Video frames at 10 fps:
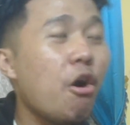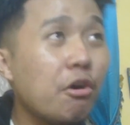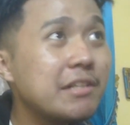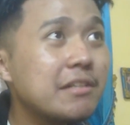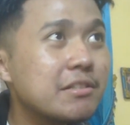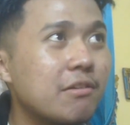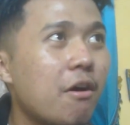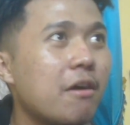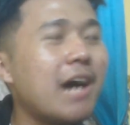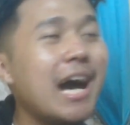original
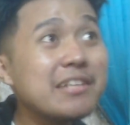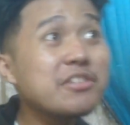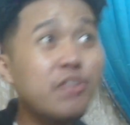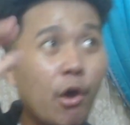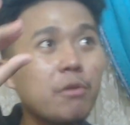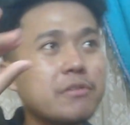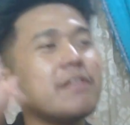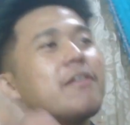song Untold.